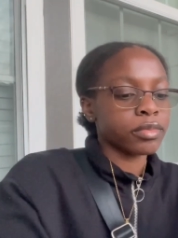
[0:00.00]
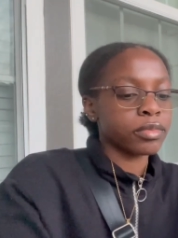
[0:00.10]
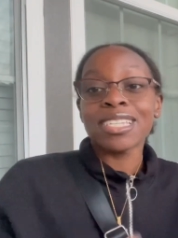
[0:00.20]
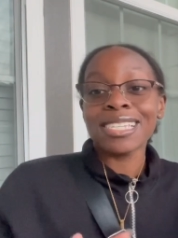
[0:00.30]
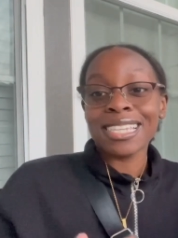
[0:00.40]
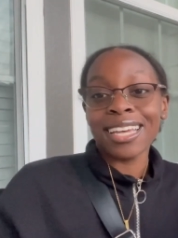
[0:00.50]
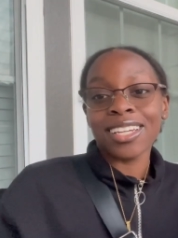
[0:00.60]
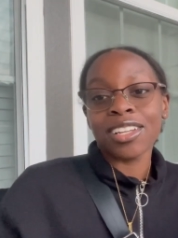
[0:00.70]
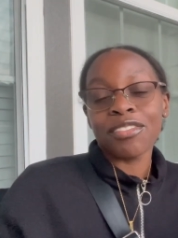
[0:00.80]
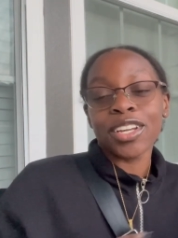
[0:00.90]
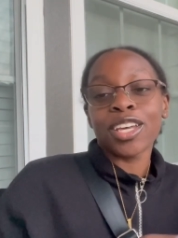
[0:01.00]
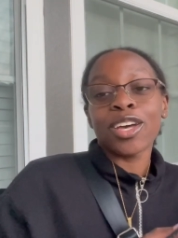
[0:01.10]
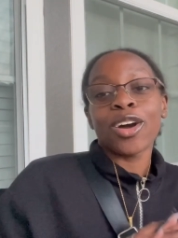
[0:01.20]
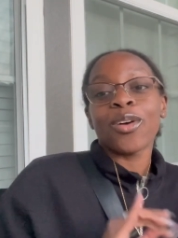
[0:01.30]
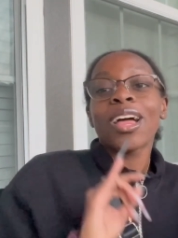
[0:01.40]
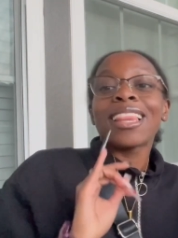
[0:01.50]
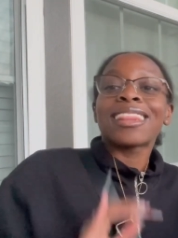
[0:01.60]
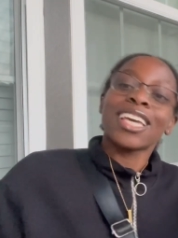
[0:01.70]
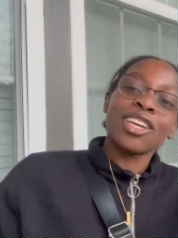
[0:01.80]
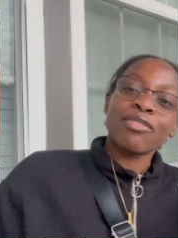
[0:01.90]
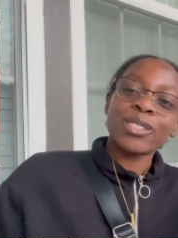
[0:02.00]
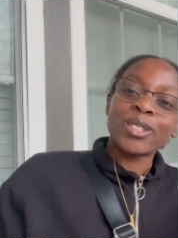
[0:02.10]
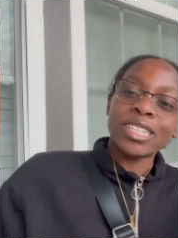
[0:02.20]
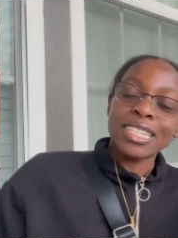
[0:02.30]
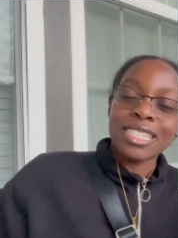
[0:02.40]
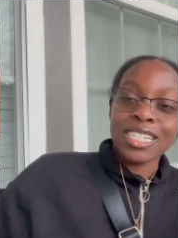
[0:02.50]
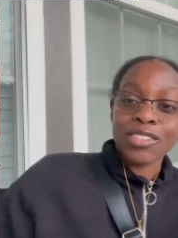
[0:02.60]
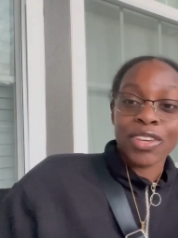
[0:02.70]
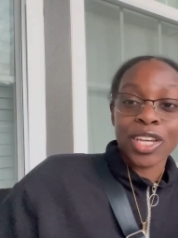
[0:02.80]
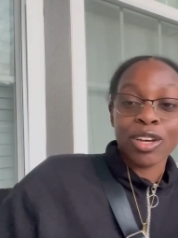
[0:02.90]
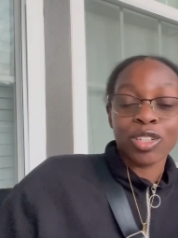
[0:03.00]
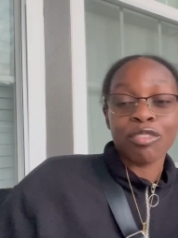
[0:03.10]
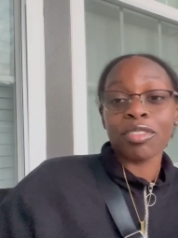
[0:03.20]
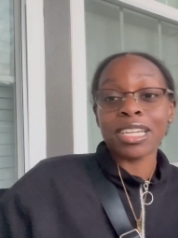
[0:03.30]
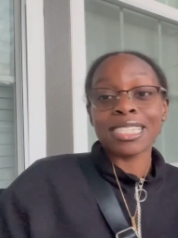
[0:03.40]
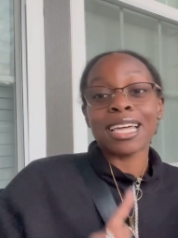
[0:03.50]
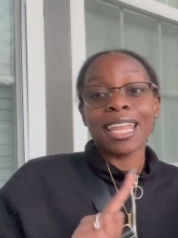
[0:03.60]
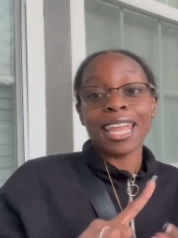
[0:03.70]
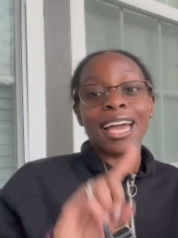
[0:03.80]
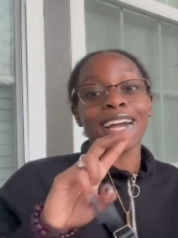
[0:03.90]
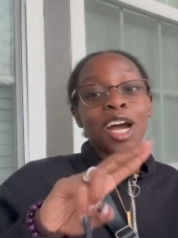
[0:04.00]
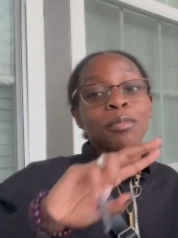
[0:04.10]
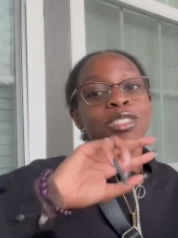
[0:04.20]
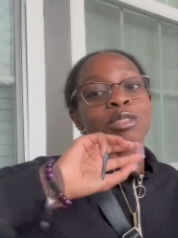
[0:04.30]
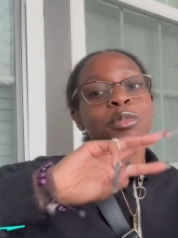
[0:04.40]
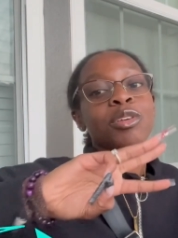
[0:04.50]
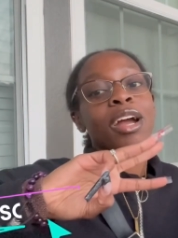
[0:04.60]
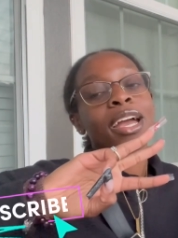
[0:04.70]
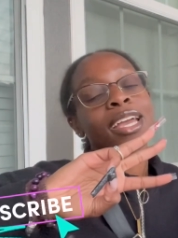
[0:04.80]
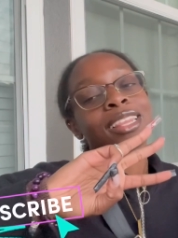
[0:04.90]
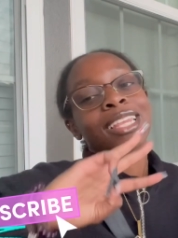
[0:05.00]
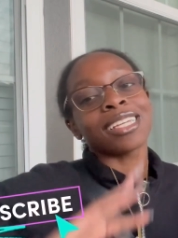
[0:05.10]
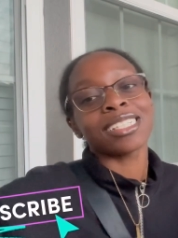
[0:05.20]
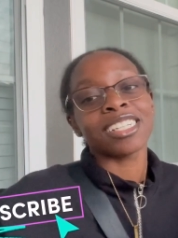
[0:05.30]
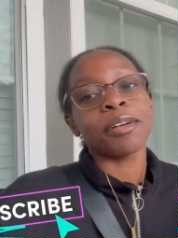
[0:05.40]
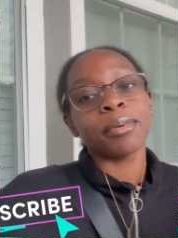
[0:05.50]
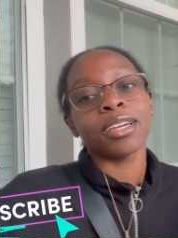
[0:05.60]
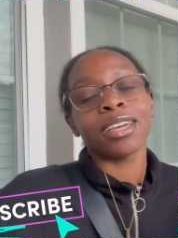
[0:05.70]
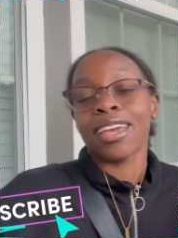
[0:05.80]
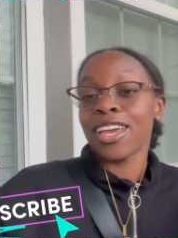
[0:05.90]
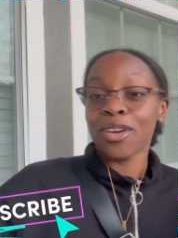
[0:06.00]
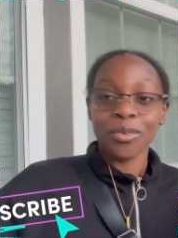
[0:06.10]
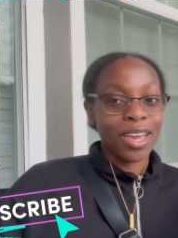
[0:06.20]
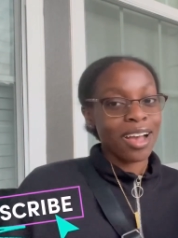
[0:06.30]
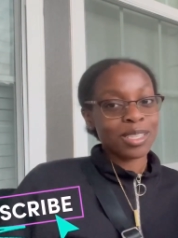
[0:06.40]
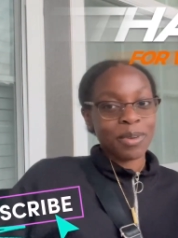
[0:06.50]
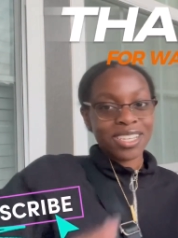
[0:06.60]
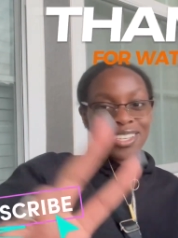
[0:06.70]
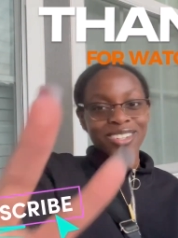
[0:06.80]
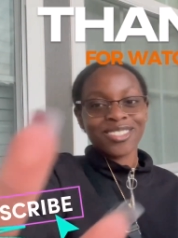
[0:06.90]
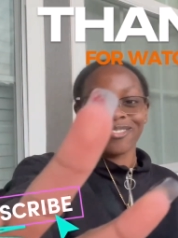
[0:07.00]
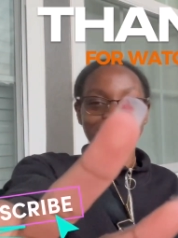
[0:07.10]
This is the end of the video. Thank you for tuning into this video. Don't forget to like, comment, subscribe, hit that share button, and we out Spice Crew.